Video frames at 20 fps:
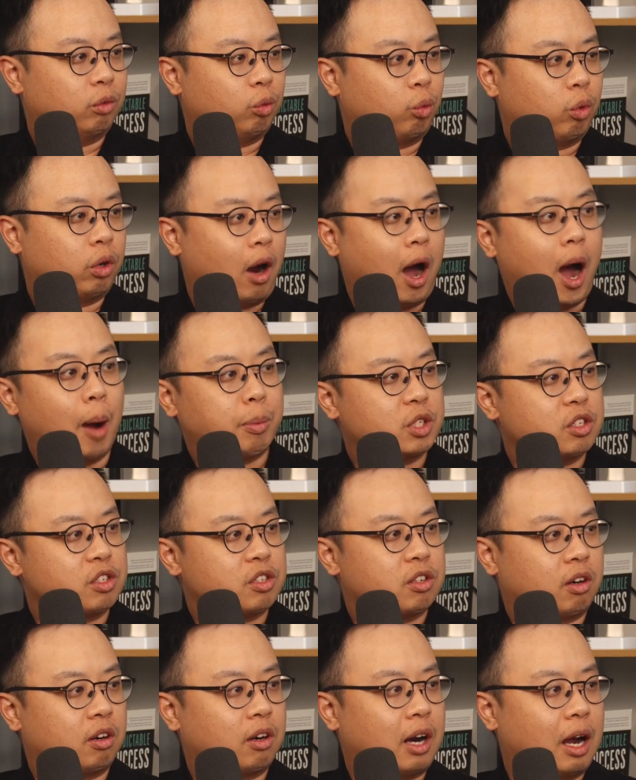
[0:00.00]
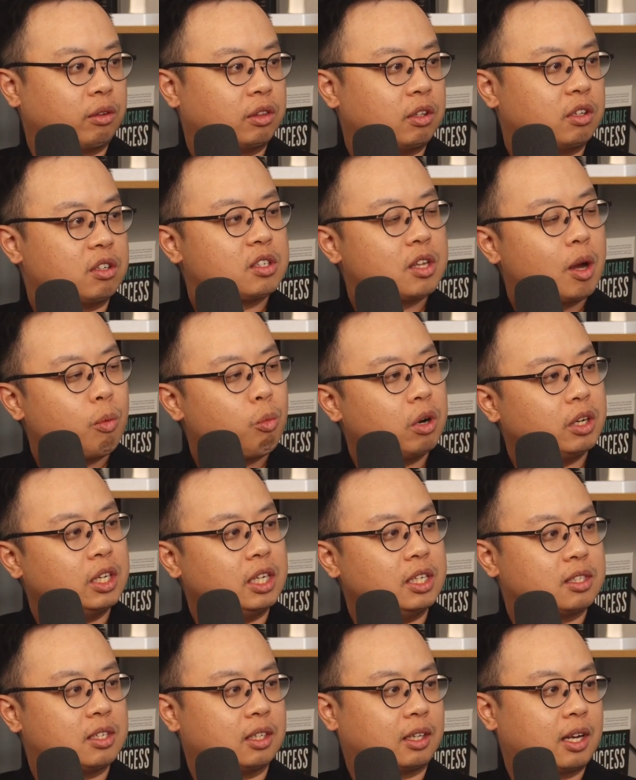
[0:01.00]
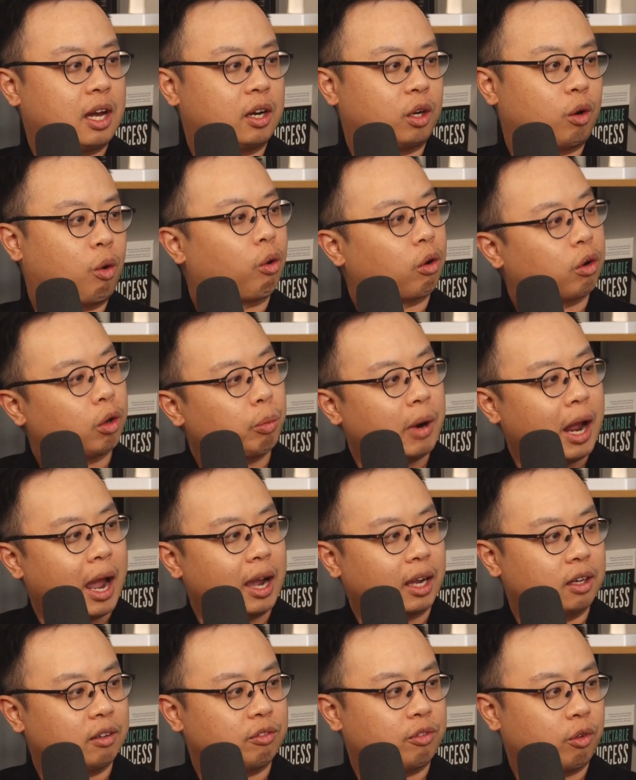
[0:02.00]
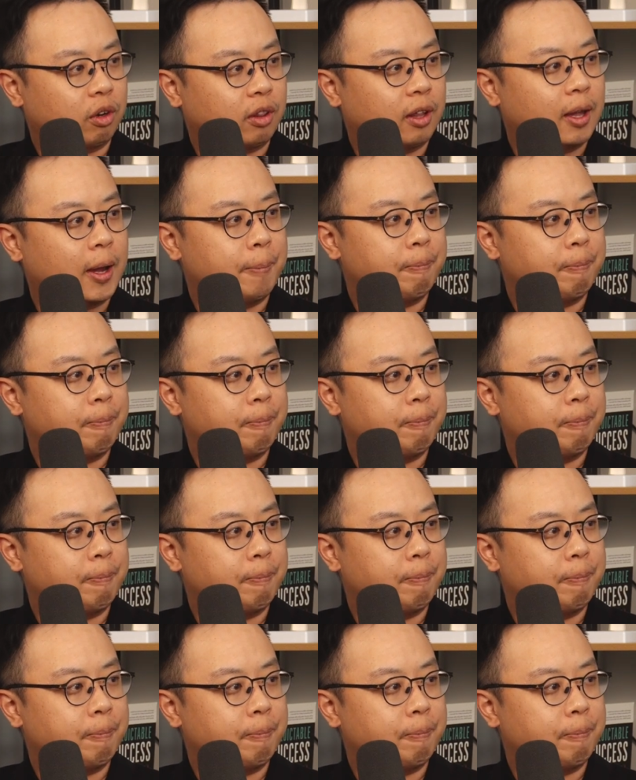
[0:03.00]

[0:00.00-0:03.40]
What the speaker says: what options there are out there. Someone needs to kind of quarterback it for them.